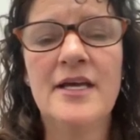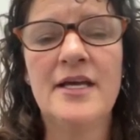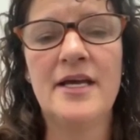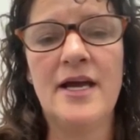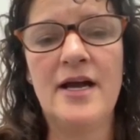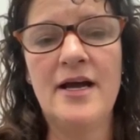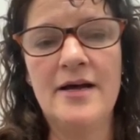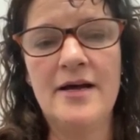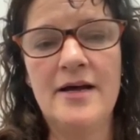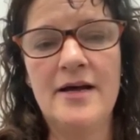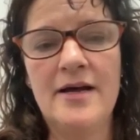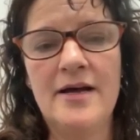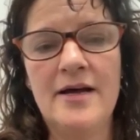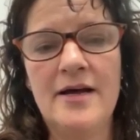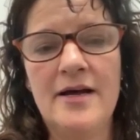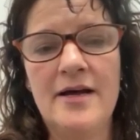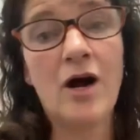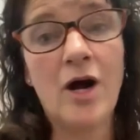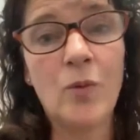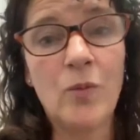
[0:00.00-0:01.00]

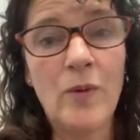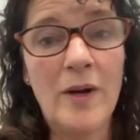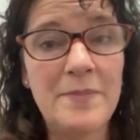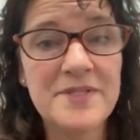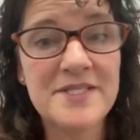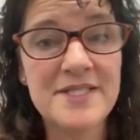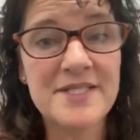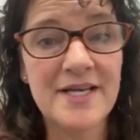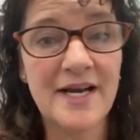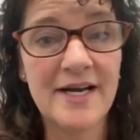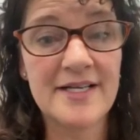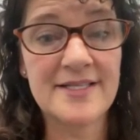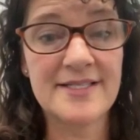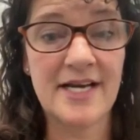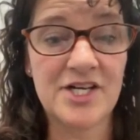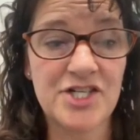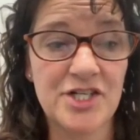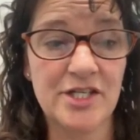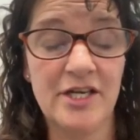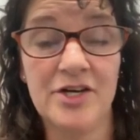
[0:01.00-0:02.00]
Our website is
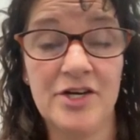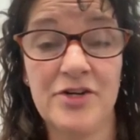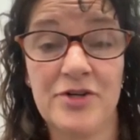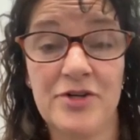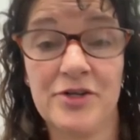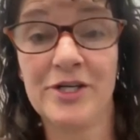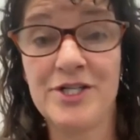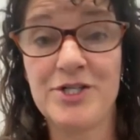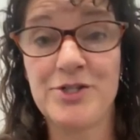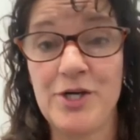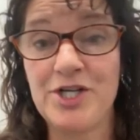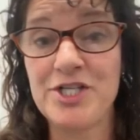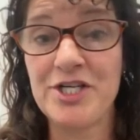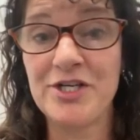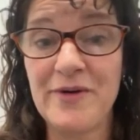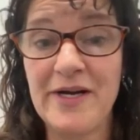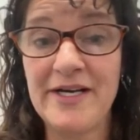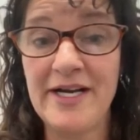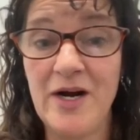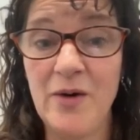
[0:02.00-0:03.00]
actually under construction
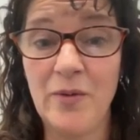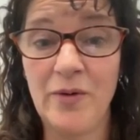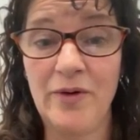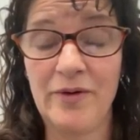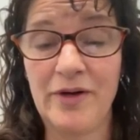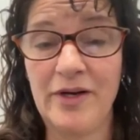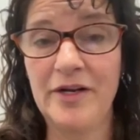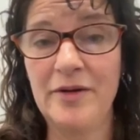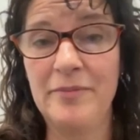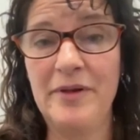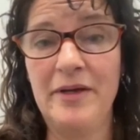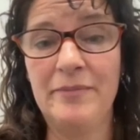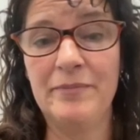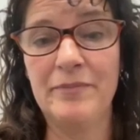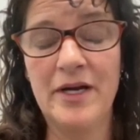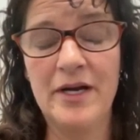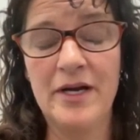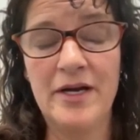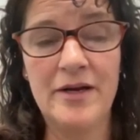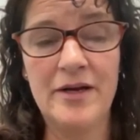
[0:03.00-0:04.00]
right now. We're going to be
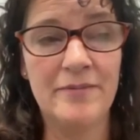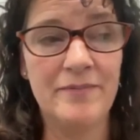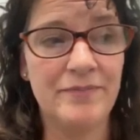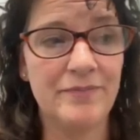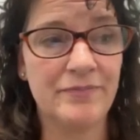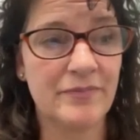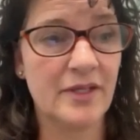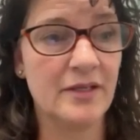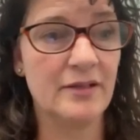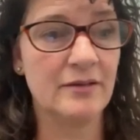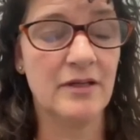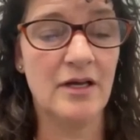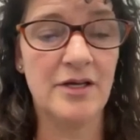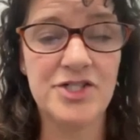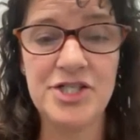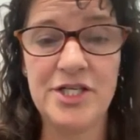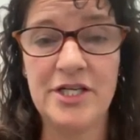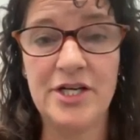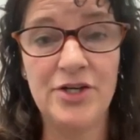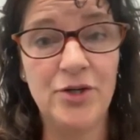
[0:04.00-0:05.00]

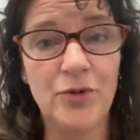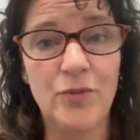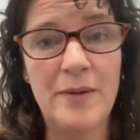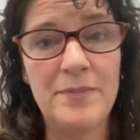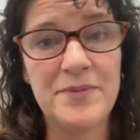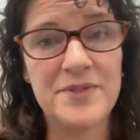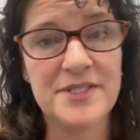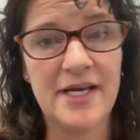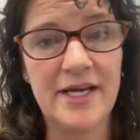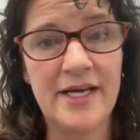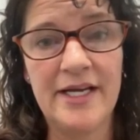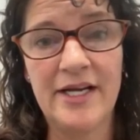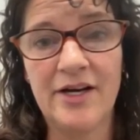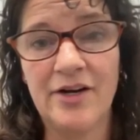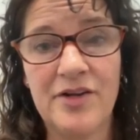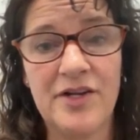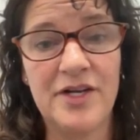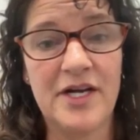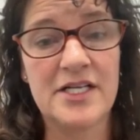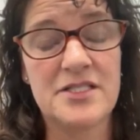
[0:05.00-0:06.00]
launching a new website here in
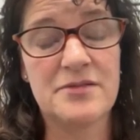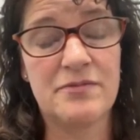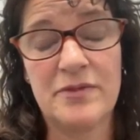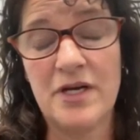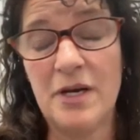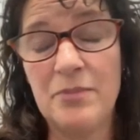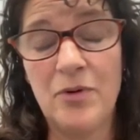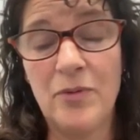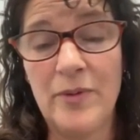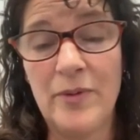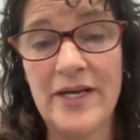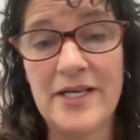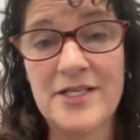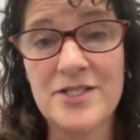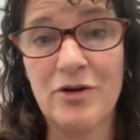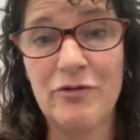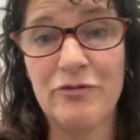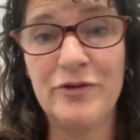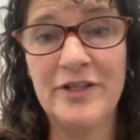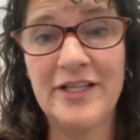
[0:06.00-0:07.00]
the next couple weeks,
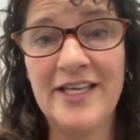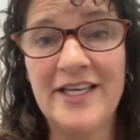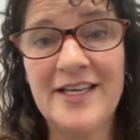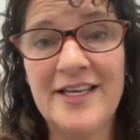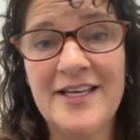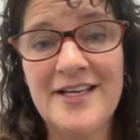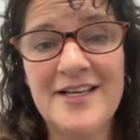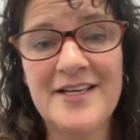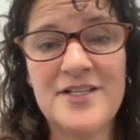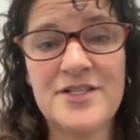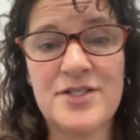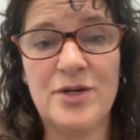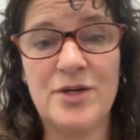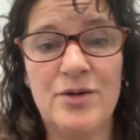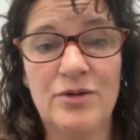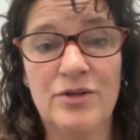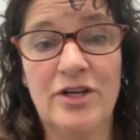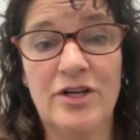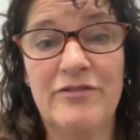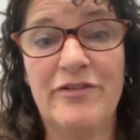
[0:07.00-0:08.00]
hopefully. So
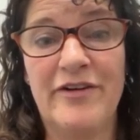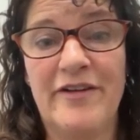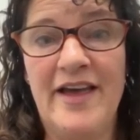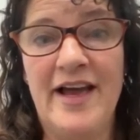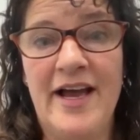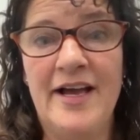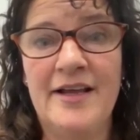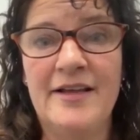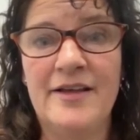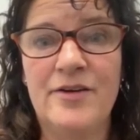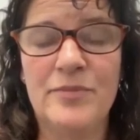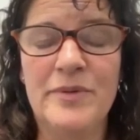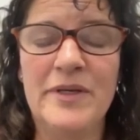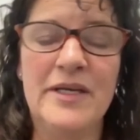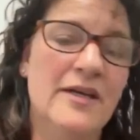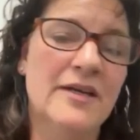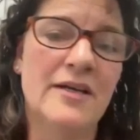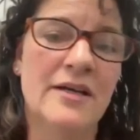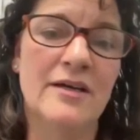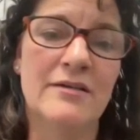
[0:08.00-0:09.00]
look for that. It'll
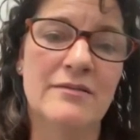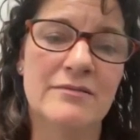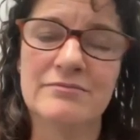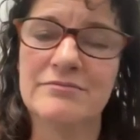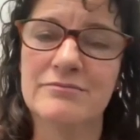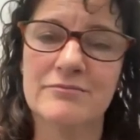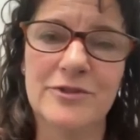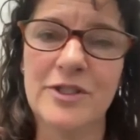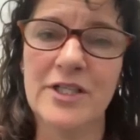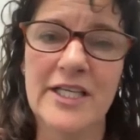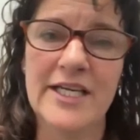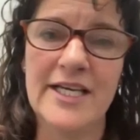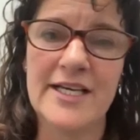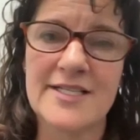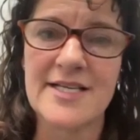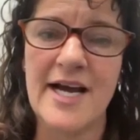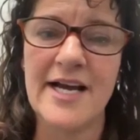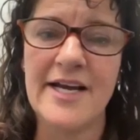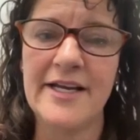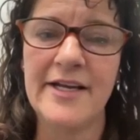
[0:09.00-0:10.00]
be really
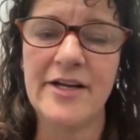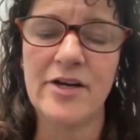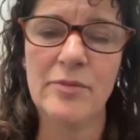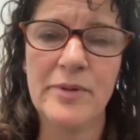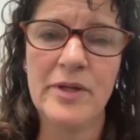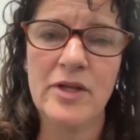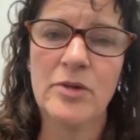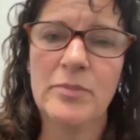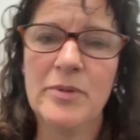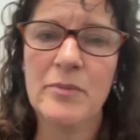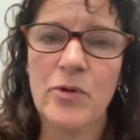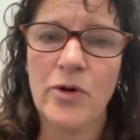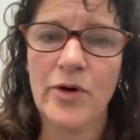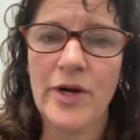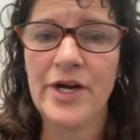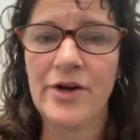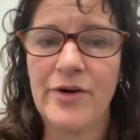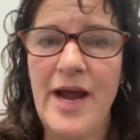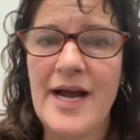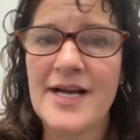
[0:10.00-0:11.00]
exciting. It'll be a little bit more
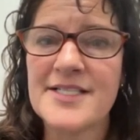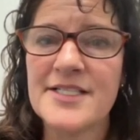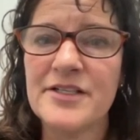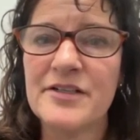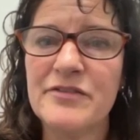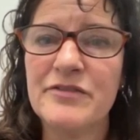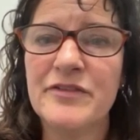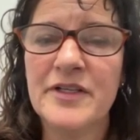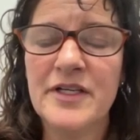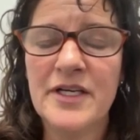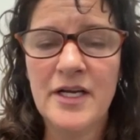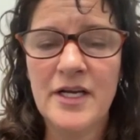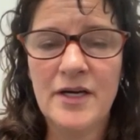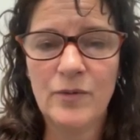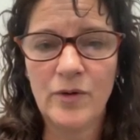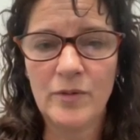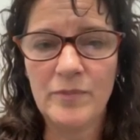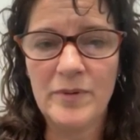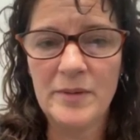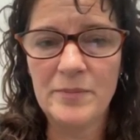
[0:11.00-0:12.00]
interactive,
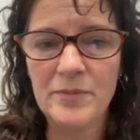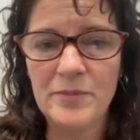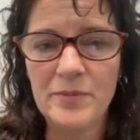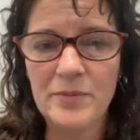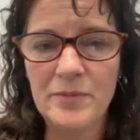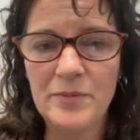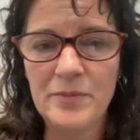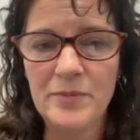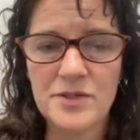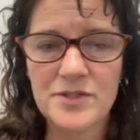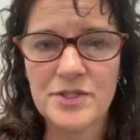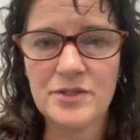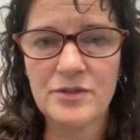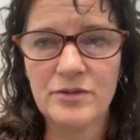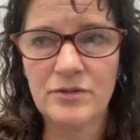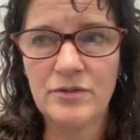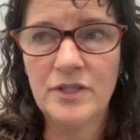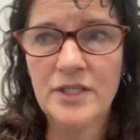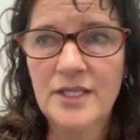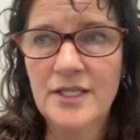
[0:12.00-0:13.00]
where people can
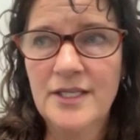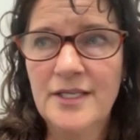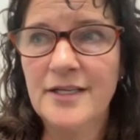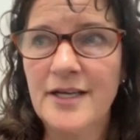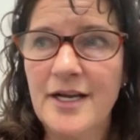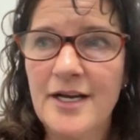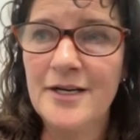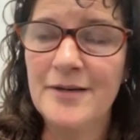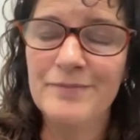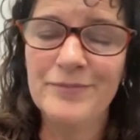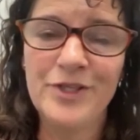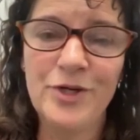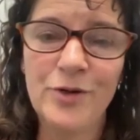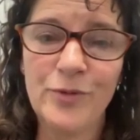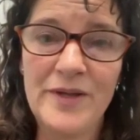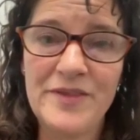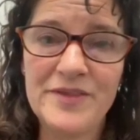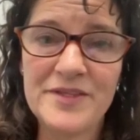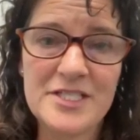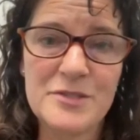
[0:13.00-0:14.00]
also
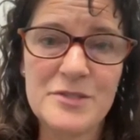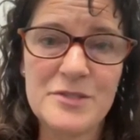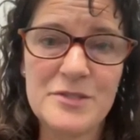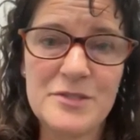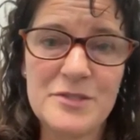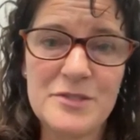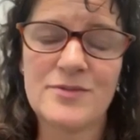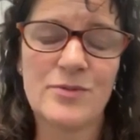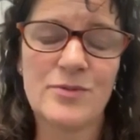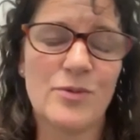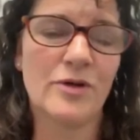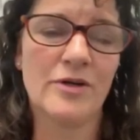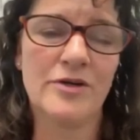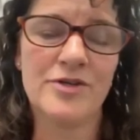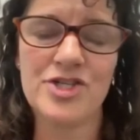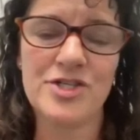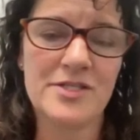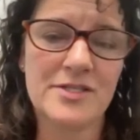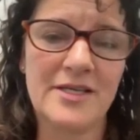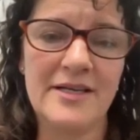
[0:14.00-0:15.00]
rent the space or
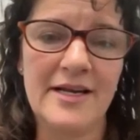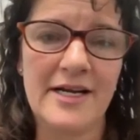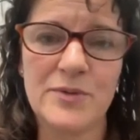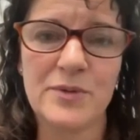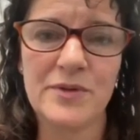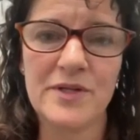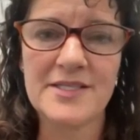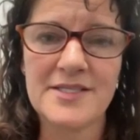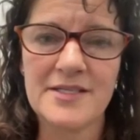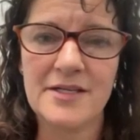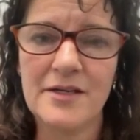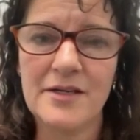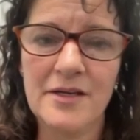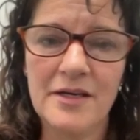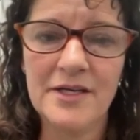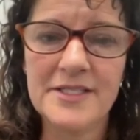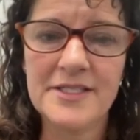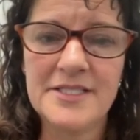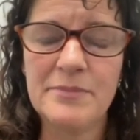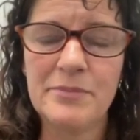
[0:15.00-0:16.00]
just connect with us
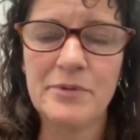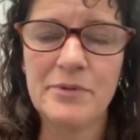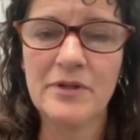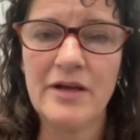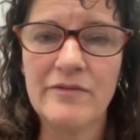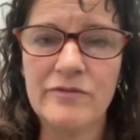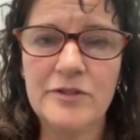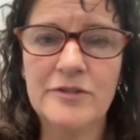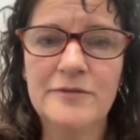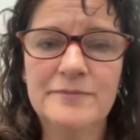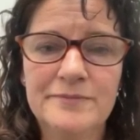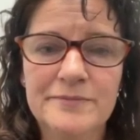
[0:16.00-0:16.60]
on a deeper level.